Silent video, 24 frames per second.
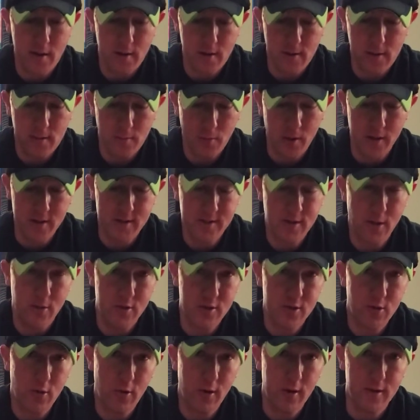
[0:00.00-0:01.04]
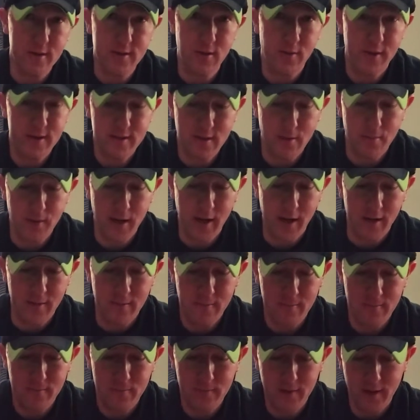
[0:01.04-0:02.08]
But it's so short and so easy to beat
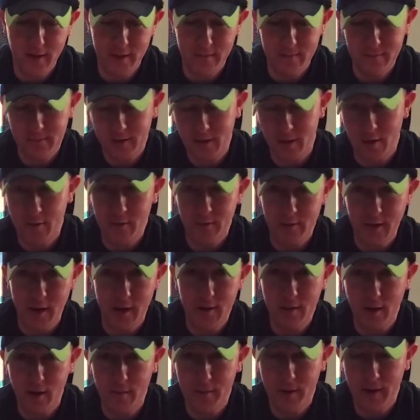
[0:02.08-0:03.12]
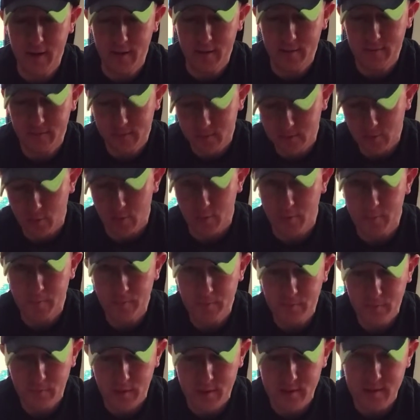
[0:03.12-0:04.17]
that, okay, I beat it. Cool.
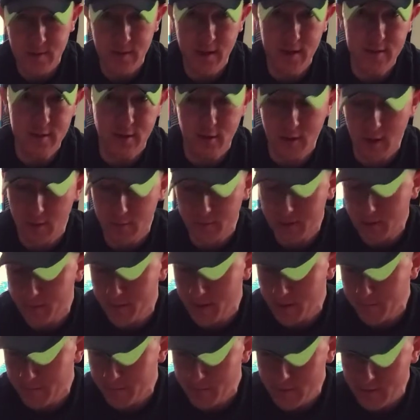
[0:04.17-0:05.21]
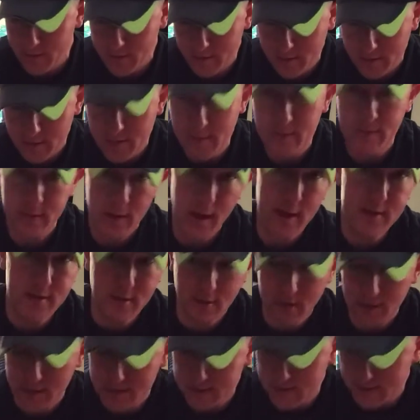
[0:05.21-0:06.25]
Is there another one coming up? Yes, there
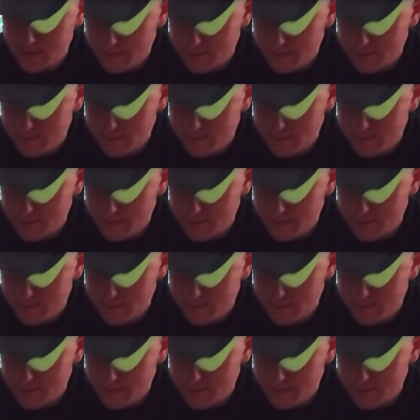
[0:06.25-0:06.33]
is.